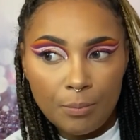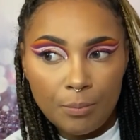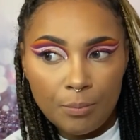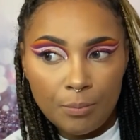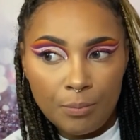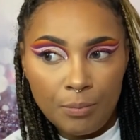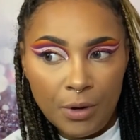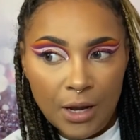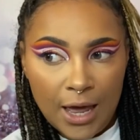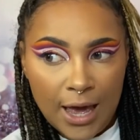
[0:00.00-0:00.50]

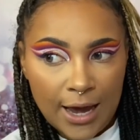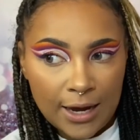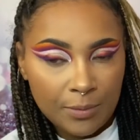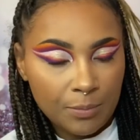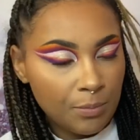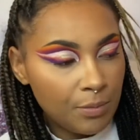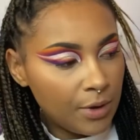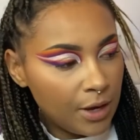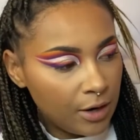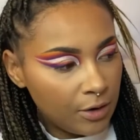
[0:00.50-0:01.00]

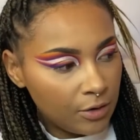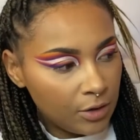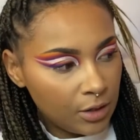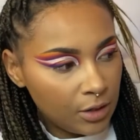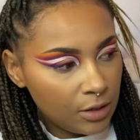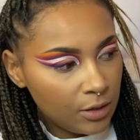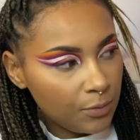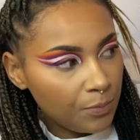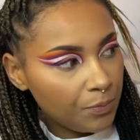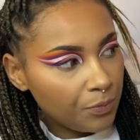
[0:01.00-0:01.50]

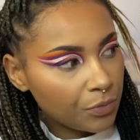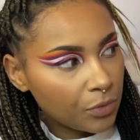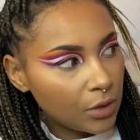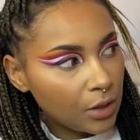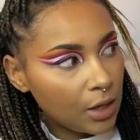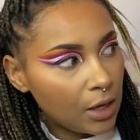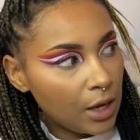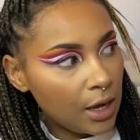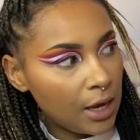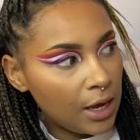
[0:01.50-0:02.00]
Blackberry
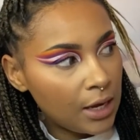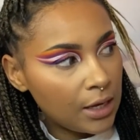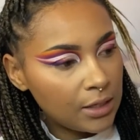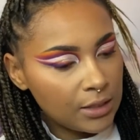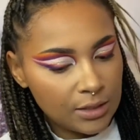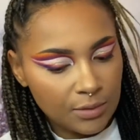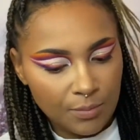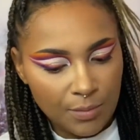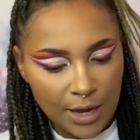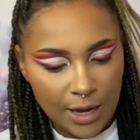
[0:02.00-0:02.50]
and
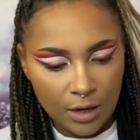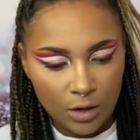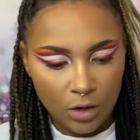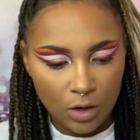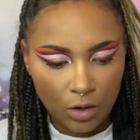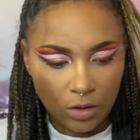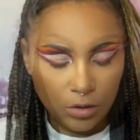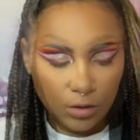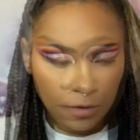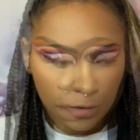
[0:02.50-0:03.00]
the
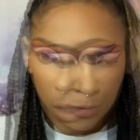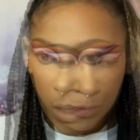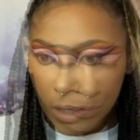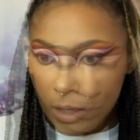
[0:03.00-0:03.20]
mango.